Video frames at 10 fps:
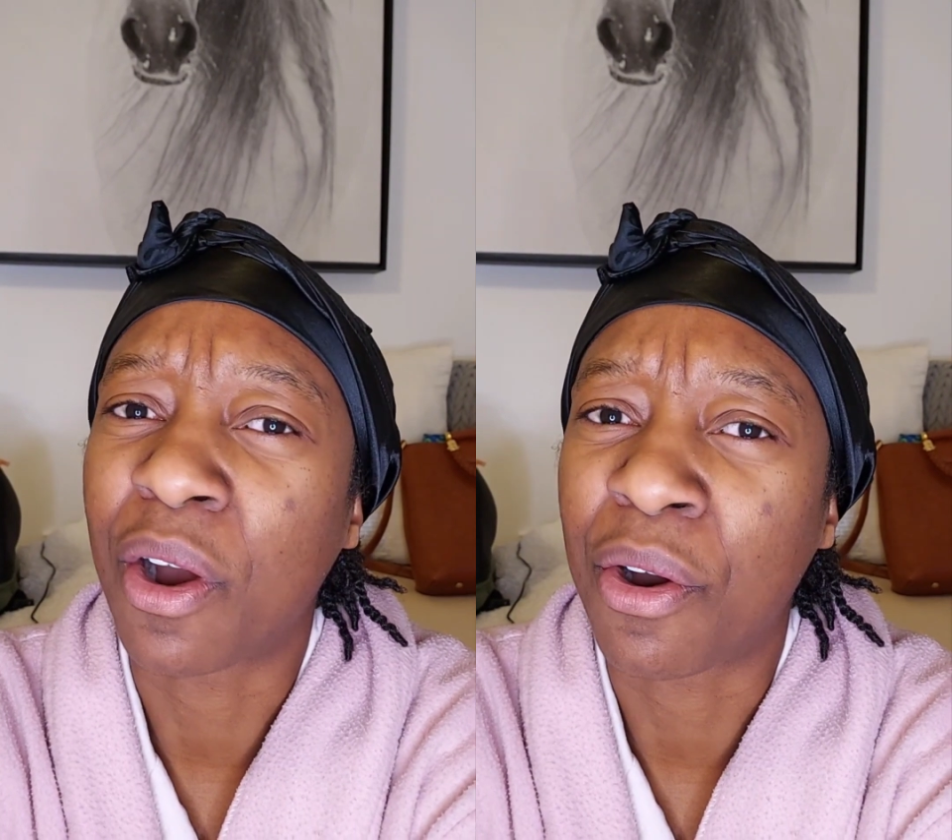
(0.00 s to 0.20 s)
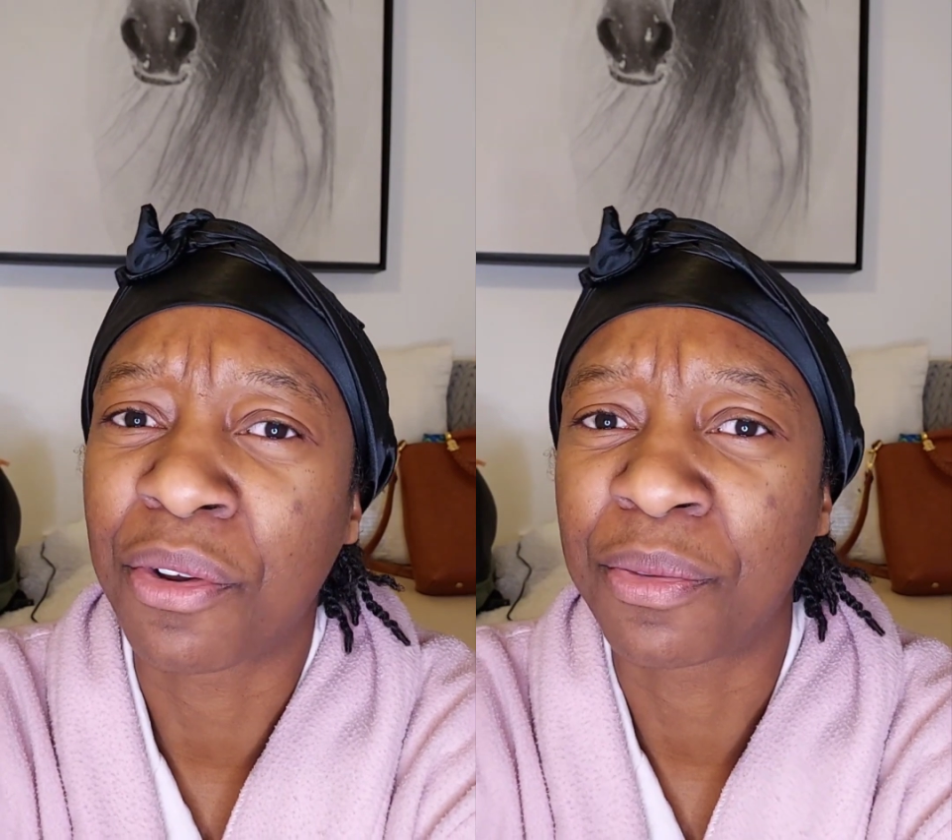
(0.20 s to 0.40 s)

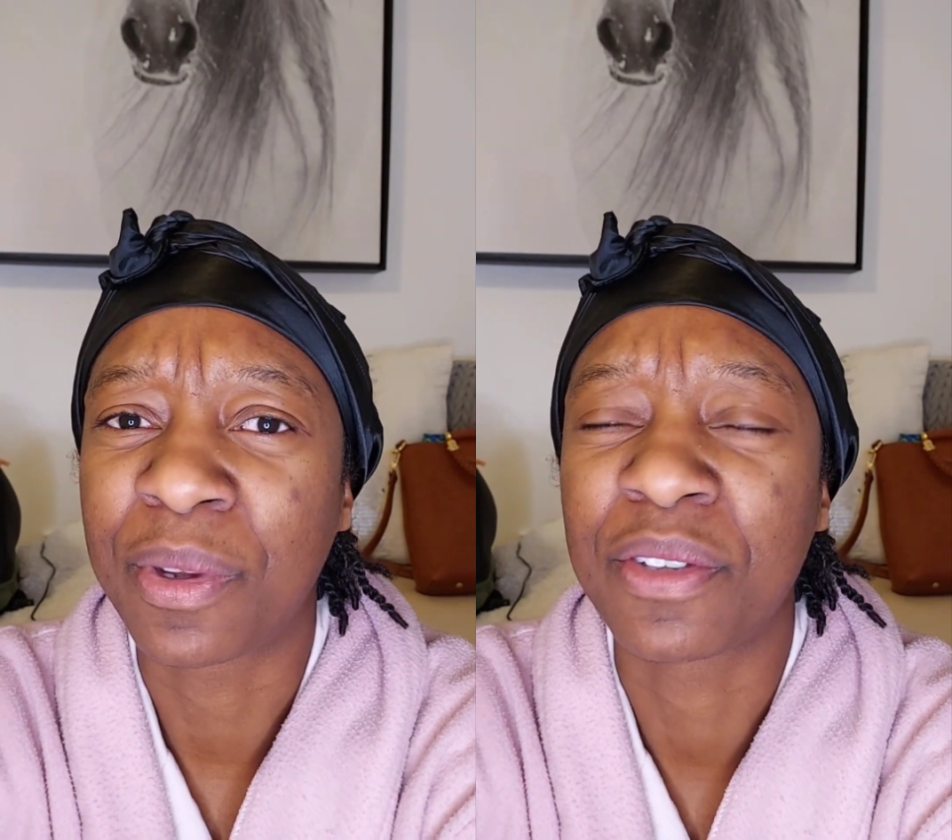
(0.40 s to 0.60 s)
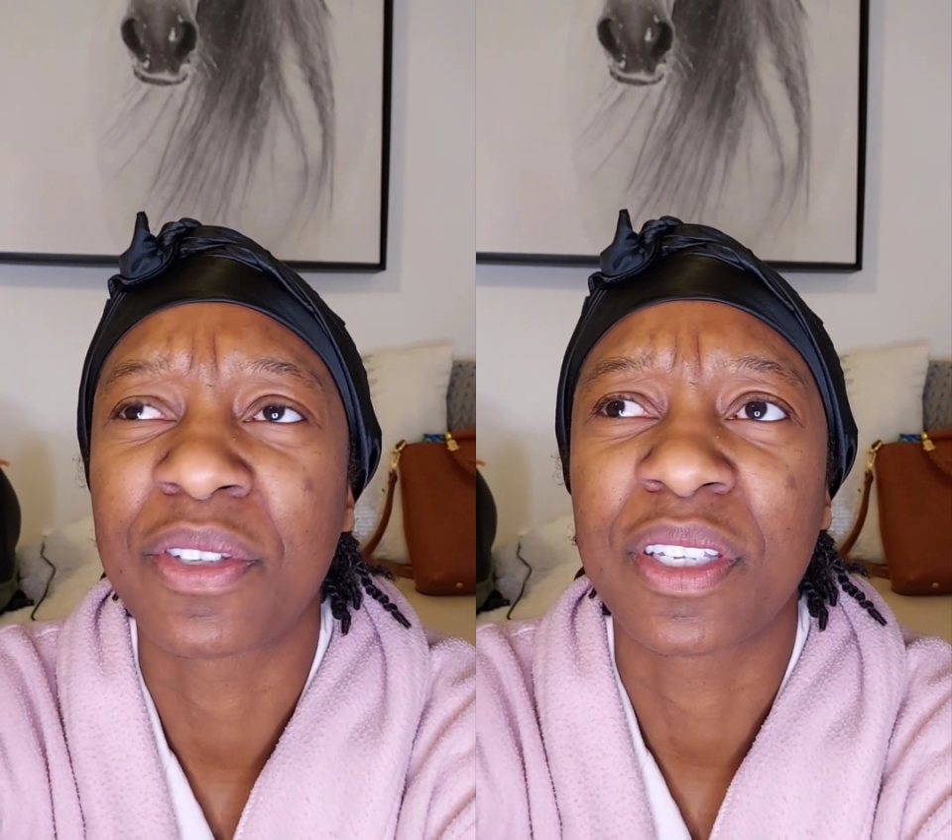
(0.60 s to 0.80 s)
on
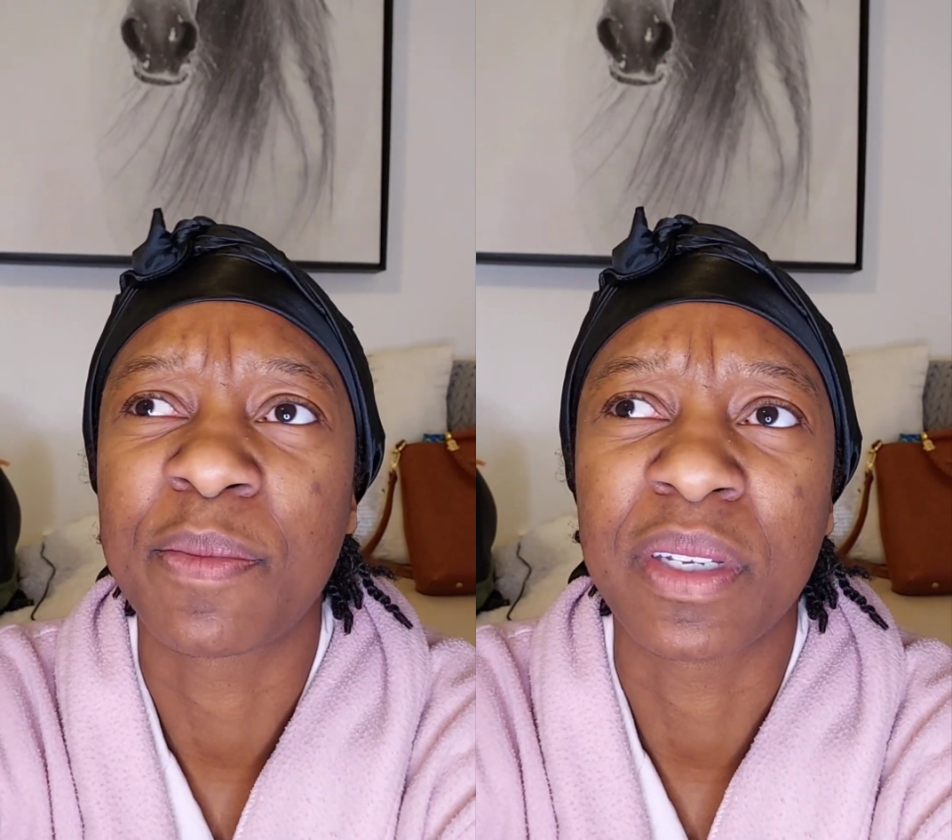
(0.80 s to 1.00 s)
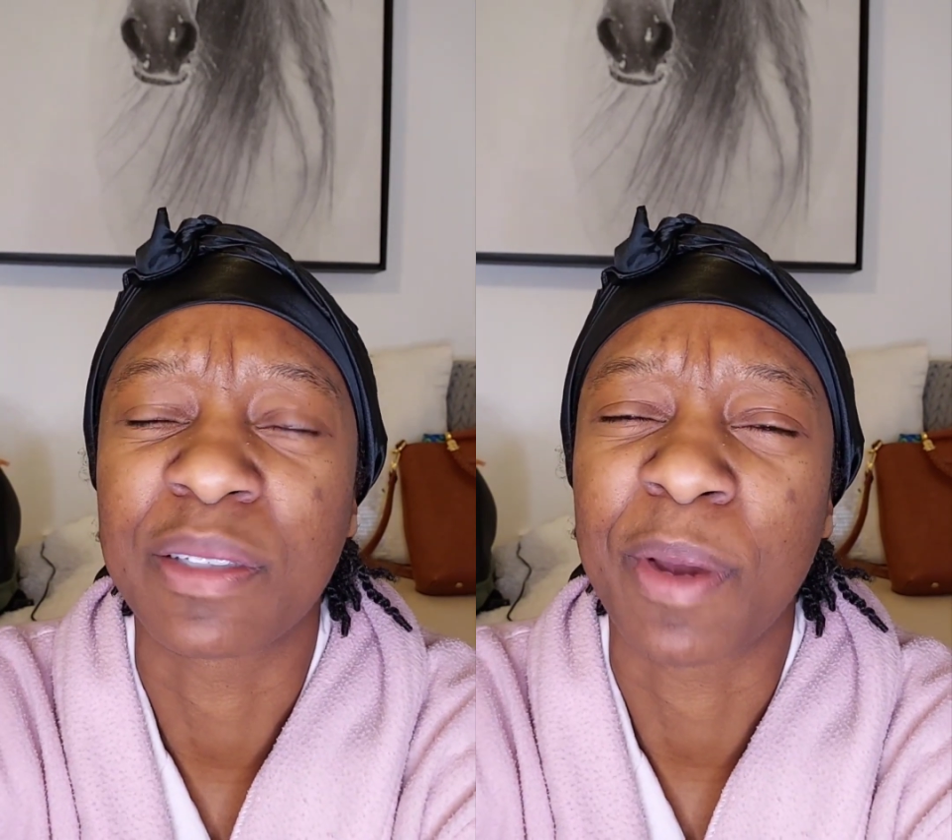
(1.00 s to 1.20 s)
when you see
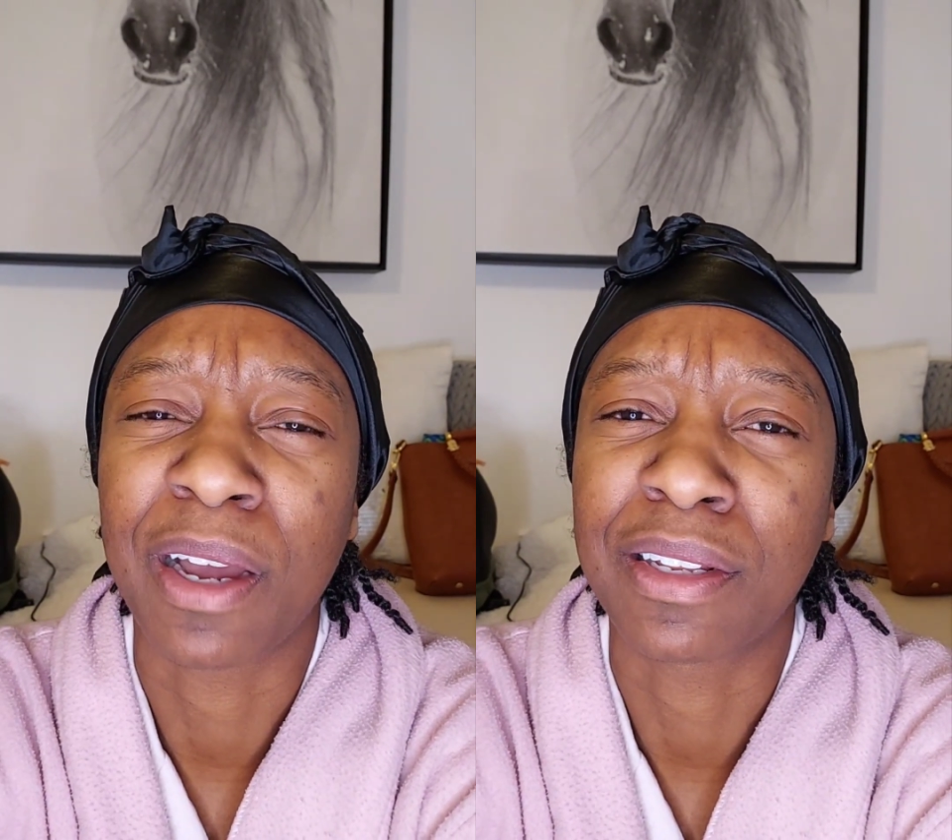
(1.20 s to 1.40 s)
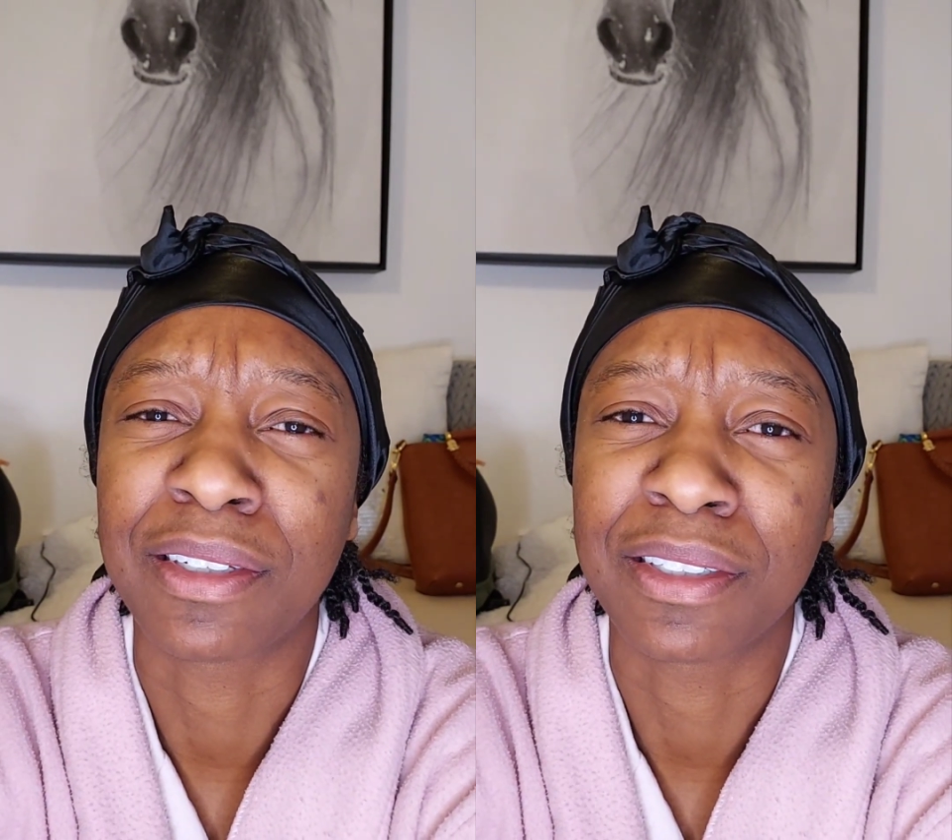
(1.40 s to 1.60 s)
me
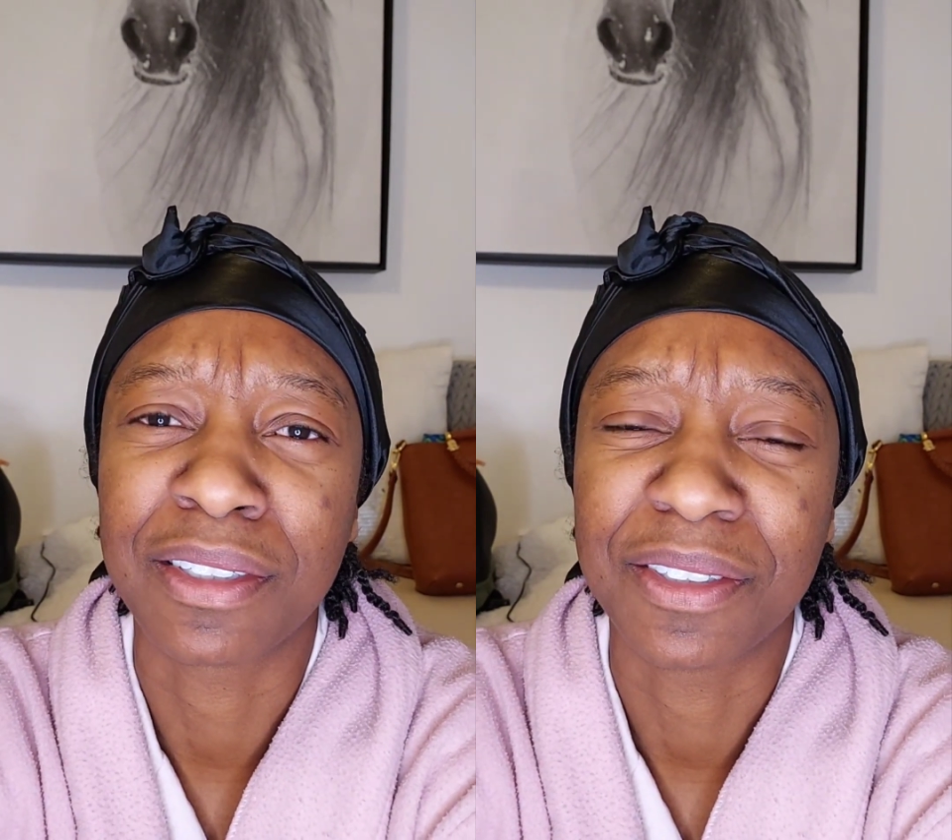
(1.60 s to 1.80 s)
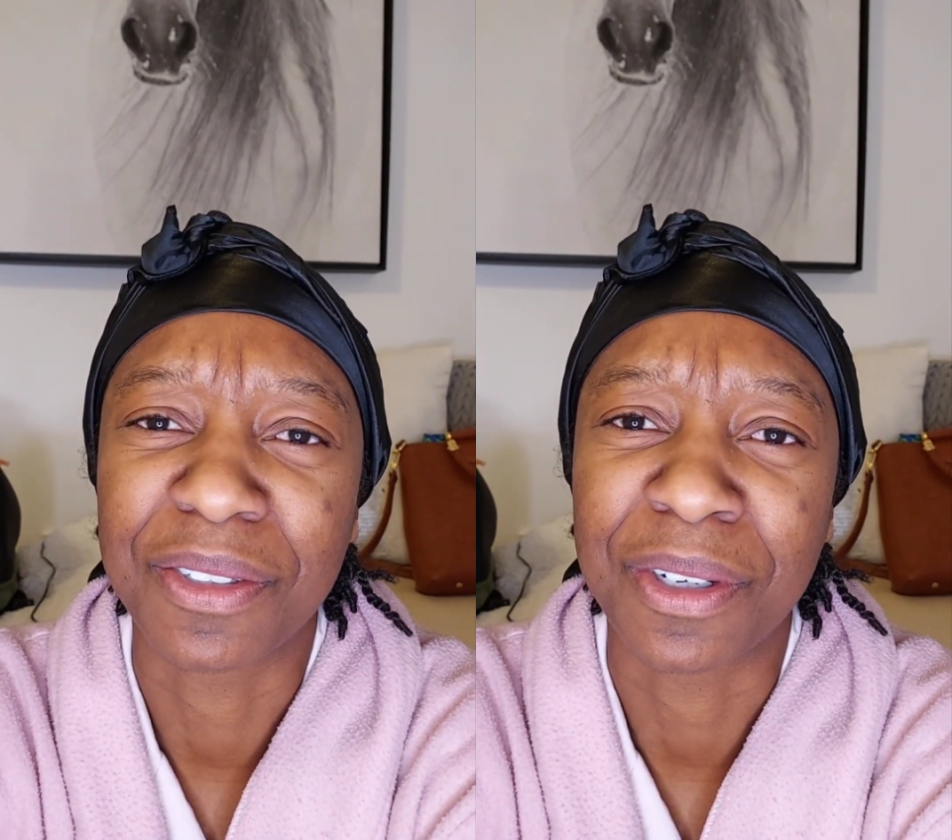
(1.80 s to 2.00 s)
smiling
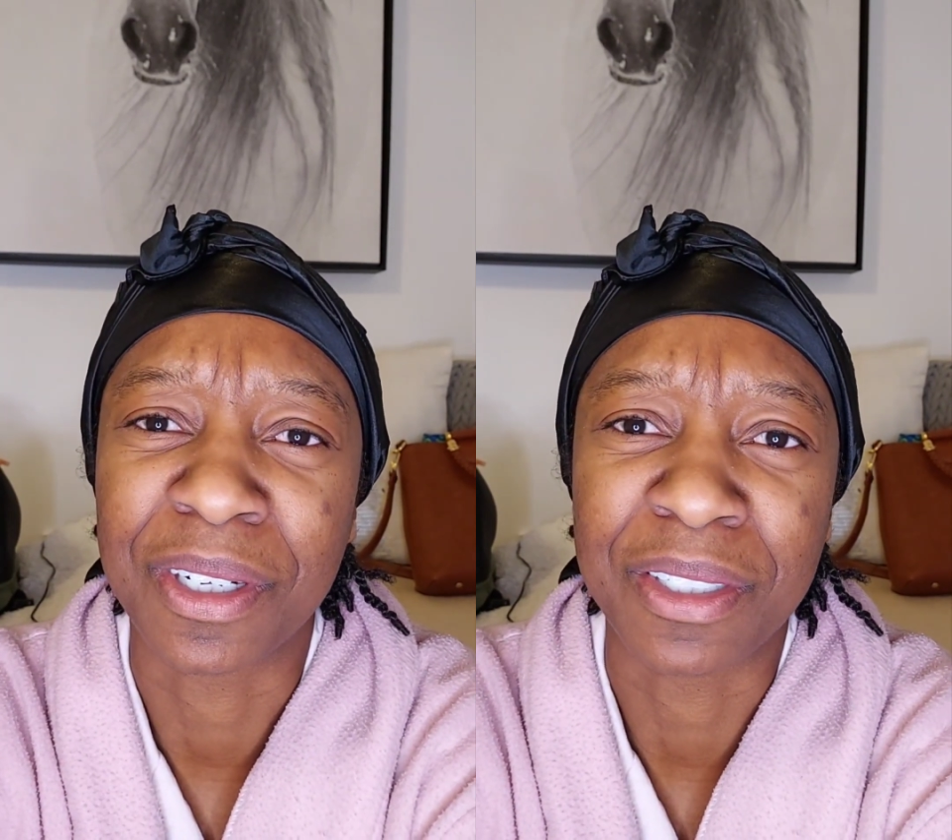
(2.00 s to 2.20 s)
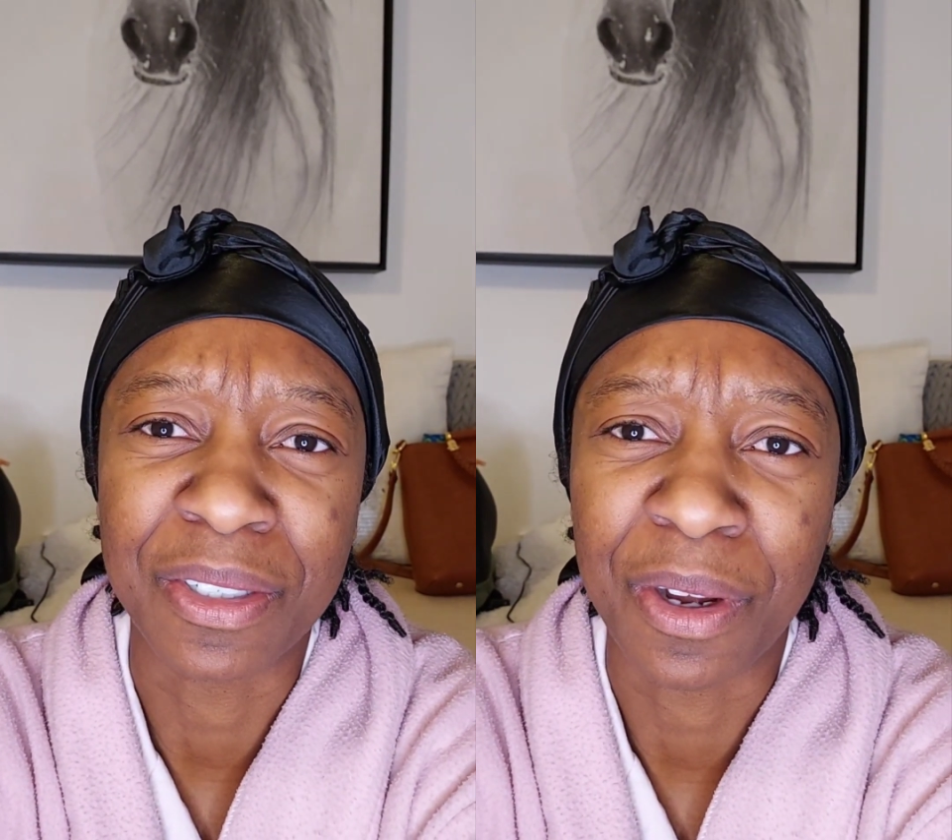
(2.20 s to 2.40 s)
or,